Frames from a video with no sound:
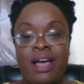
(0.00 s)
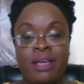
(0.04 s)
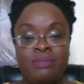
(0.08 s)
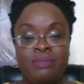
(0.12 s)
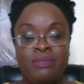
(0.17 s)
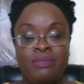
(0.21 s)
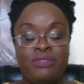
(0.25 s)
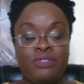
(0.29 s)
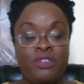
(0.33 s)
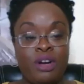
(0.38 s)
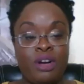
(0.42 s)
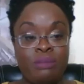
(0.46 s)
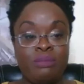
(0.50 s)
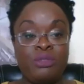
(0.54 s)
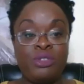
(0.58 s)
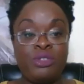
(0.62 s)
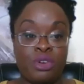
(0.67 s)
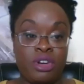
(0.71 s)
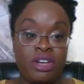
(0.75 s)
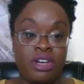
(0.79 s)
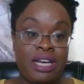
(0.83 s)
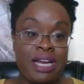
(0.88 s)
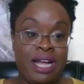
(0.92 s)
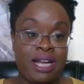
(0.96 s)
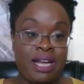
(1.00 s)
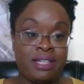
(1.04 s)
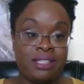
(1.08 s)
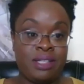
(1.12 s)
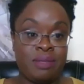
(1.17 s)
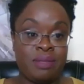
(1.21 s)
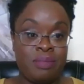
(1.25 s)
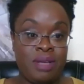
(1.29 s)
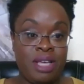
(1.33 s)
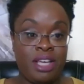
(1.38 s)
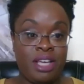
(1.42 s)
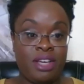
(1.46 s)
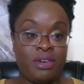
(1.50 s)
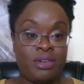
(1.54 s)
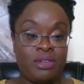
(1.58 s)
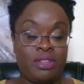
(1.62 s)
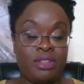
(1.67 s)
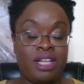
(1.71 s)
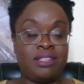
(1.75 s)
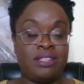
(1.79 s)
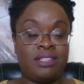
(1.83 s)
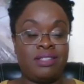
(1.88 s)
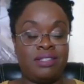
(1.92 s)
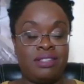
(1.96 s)
am from Trinidad and Tobago.
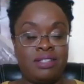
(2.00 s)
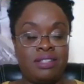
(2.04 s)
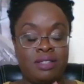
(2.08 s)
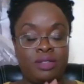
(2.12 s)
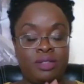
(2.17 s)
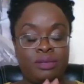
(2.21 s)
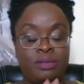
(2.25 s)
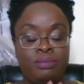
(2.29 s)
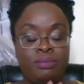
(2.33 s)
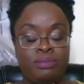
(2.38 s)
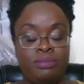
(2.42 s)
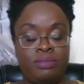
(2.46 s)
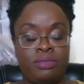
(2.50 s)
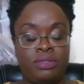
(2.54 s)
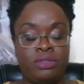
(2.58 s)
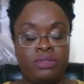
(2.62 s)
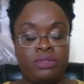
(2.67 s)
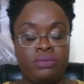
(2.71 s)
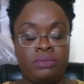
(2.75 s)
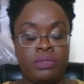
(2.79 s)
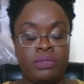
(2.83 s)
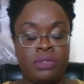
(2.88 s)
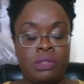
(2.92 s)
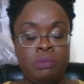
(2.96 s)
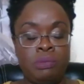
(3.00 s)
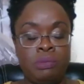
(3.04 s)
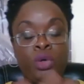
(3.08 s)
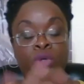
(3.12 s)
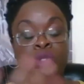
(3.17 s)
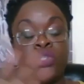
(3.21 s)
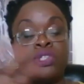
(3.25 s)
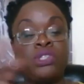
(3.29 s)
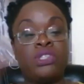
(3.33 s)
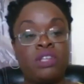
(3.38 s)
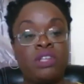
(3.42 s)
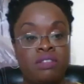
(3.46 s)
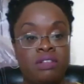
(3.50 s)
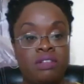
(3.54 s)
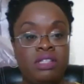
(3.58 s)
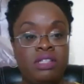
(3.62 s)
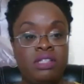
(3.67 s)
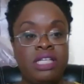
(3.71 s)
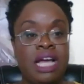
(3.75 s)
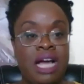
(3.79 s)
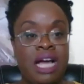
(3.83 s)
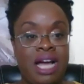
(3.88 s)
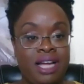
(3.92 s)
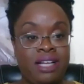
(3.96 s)
That's the most
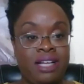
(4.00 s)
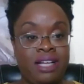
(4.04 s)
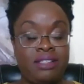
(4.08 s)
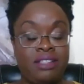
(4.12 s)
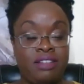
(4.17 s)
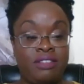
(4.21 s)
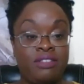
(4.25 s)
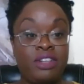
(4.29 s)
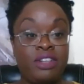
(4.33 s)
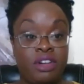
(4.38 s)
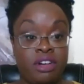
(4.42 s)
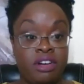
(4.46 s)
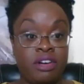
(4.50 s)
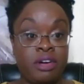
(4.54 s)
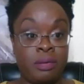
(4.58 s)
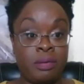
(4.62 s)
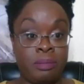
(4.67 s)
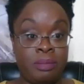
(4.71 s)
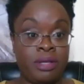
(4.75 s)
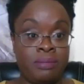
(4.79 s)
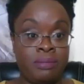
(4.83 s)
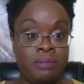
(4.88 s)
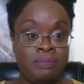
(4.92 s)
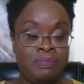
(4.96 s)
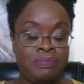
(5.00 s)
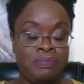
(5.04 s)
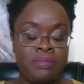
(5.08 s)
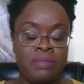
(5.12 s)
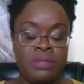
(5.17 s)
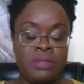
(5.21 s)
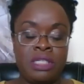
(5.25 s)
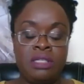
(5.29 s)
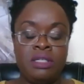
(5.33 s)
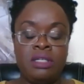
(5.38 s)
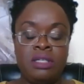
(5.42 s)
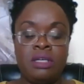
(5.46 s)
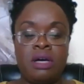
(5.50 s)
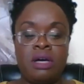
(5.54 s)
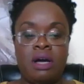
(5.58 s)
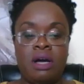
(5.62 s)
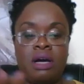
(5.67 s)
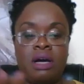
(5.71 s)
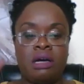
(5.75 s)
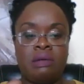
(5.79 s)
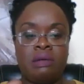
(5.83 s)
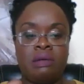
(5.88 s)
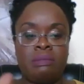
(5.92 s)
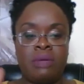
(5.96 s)
southerly isle of the Caribbean.
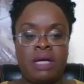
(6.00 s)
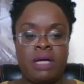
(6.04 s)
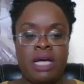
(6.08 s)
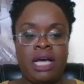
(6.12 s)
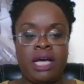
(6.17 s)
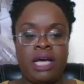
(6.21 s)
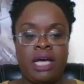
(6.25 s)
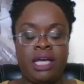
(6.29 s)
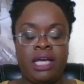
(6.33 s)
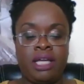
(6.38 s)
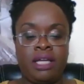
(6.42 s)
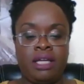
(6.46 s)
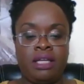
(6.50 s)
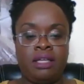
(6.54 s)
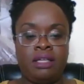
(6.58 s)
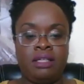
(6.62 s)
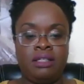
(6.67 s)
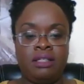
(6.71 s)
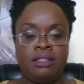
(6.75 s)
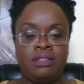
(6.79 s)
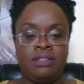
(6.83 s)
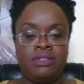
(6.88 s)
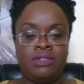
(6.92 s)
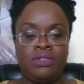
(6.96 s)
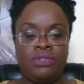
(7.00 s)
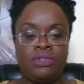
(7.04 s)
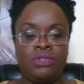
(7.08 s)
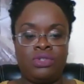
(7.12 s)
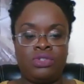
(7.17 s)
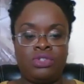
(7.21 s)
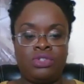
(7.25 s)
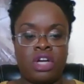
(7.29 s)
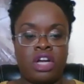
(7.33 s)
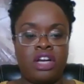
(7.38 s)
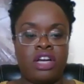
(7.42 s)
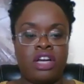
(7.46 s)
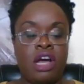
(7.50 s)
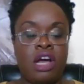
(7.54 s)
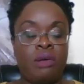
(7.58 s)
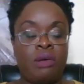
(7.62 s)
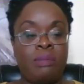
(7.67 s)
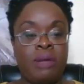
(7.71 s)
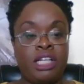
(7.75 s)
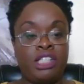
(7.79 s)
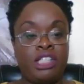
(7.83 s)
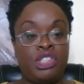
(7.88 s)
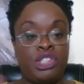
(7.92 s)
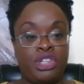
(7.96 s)
I started out
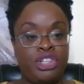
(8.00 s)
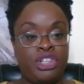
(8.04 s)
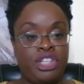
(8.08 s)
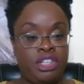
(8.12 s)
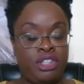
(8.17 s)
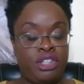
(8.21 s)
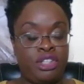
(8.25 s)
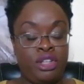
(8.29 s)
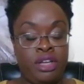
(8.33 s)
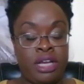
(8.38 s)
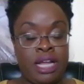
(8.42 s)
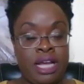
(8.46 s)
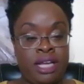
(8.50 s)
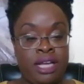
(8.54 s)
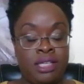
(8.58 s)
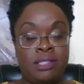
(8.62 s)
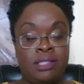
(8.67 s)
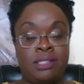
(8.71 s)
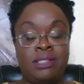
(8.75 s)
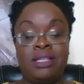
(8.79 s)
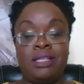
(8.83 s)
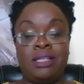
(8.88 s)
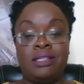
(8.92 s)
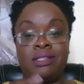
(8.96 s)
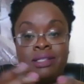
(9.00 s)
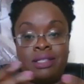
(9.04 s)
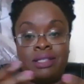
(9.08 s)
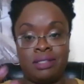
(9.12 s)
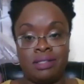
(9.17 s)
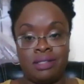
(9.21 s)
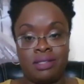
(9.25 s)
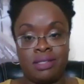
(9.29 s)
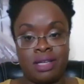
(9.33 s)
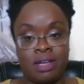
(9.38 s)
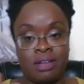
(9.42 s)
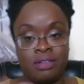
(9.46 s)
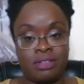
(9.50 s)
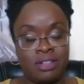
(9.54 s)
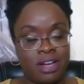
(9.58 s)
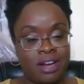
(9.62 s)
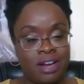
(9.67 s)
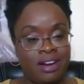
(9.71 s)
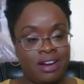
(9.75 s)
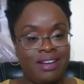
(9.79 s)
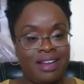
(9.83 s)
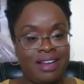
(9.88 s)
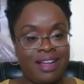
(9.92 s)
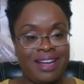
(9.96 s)
my journey in the United States in South
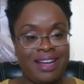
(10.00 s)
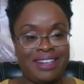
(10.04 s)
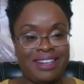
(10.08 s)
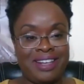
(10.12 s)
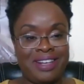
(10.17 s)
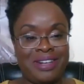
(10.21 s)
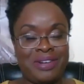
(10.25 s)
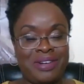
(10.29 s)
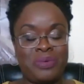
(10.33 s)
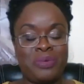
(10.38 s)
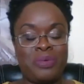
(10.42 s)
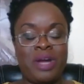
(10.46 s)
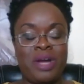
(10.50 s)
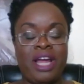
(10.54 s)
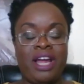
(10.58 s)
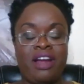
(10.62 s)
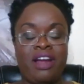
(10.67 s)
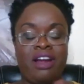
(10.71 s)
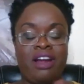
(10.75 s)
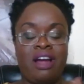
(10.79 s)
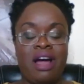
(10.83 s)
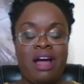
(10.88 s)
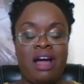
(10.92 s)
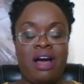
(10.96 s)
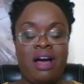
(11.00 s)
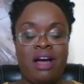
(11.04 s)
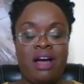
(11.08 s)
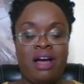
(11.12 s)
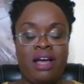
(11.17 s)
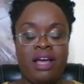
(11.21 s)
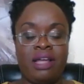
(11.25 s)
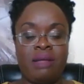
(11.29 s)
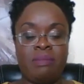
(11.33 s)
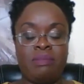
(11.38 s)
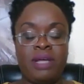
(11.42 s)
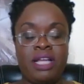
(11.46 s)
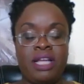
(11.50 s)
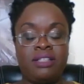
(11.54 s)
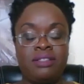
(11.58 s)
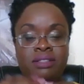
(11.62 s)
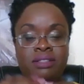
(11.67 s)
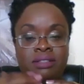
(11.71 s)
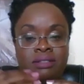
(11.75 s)
Carolina, where I met